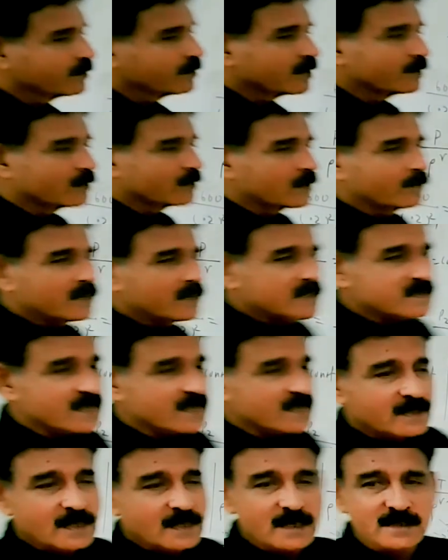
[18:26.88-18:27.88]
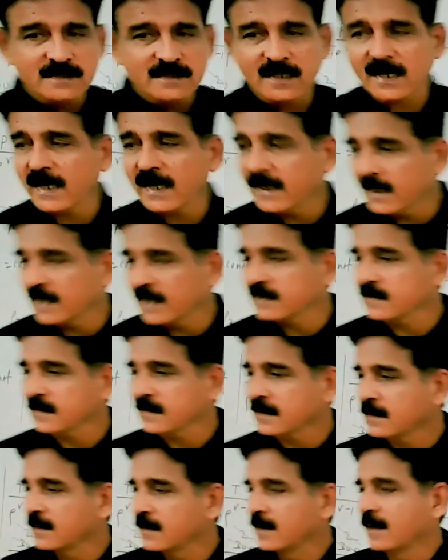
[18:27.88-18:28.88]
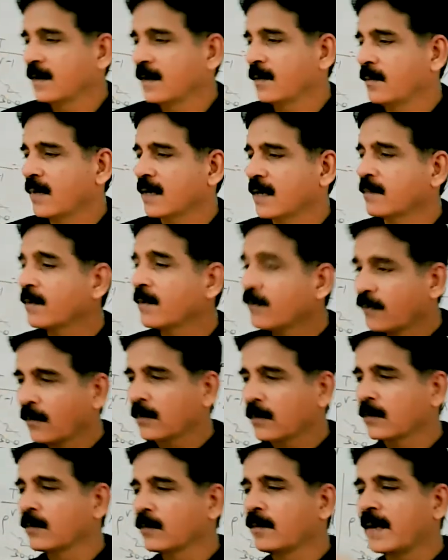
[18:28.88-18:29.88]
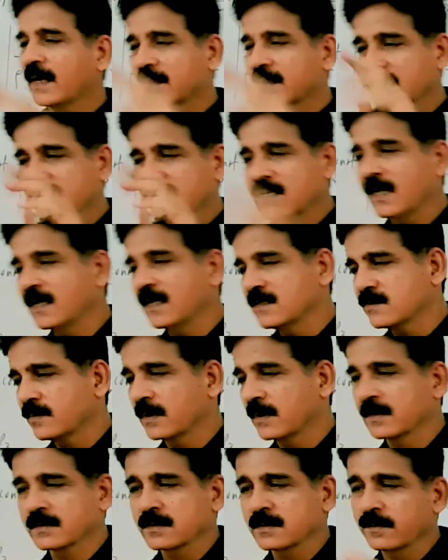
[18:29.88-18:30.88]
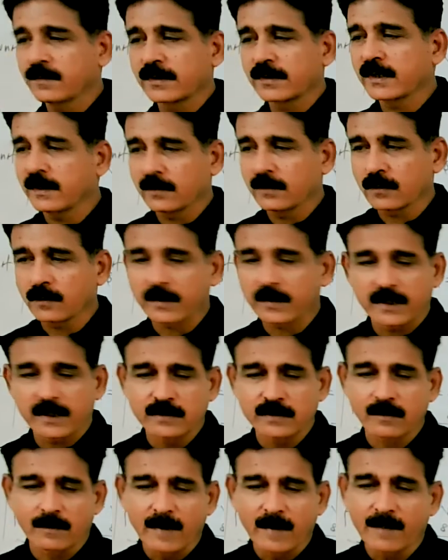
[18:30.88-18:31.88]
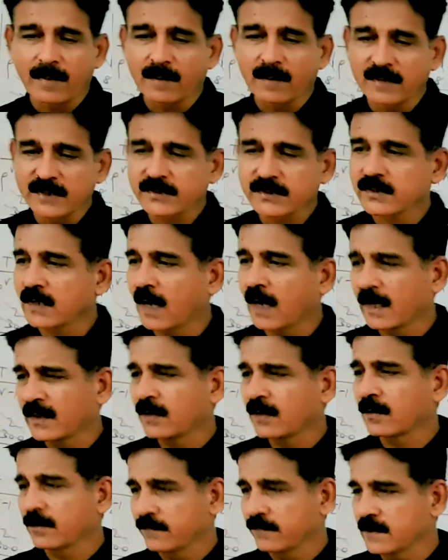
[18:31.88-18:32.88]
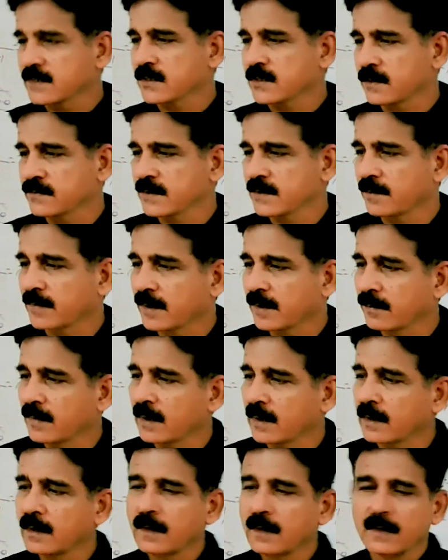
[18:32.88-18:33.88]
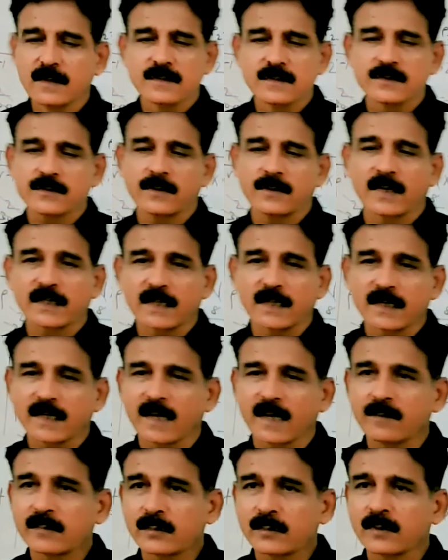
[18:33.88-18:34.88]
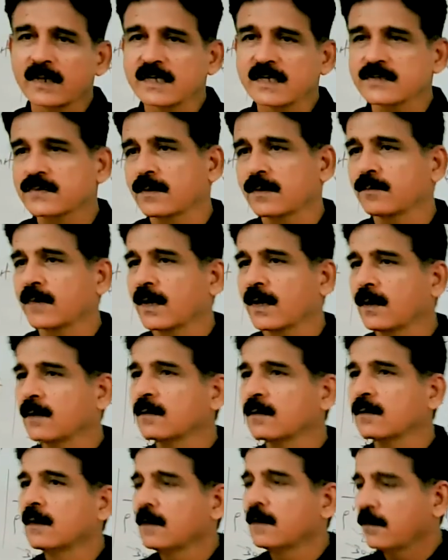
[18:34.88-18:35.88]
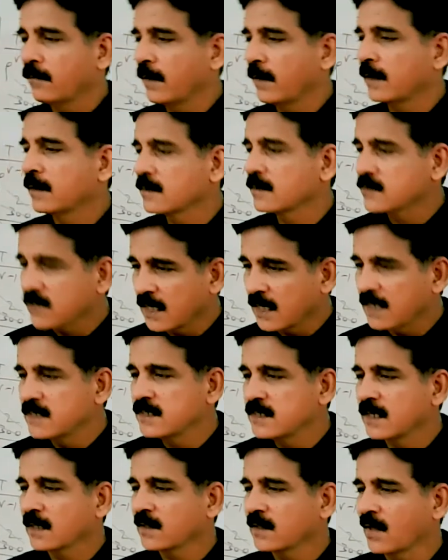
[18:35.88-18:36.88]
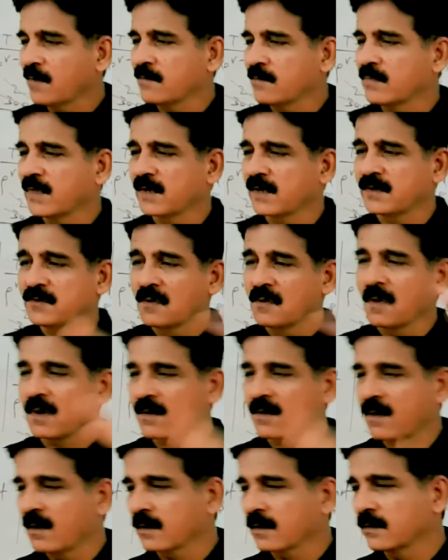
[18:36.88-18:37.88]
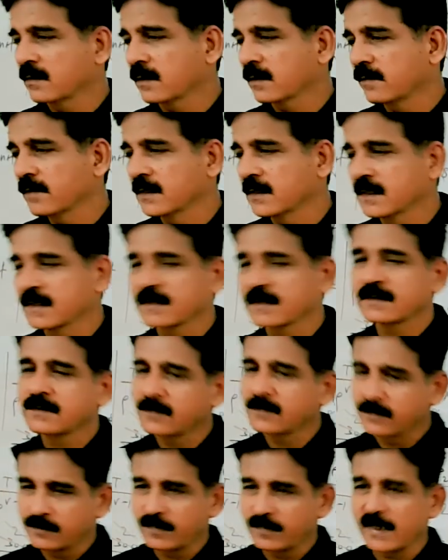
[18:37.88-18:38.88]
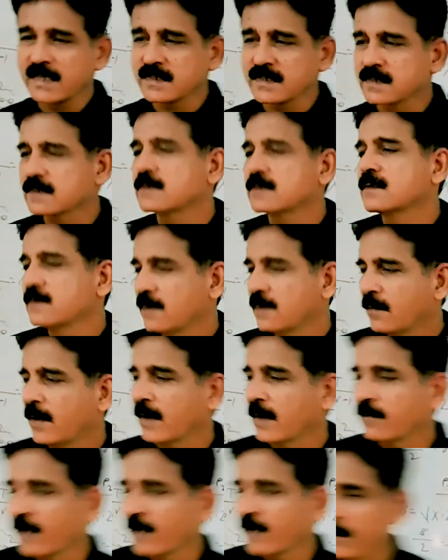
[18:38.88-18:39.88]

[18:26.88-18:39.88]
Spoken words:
people may say that is the right answer. But before you make the challenge, because the keys will be published, I think, on 1st of September. So at that time, 2 days from now, when you're challenging them that you are wrong, you're given this, please verify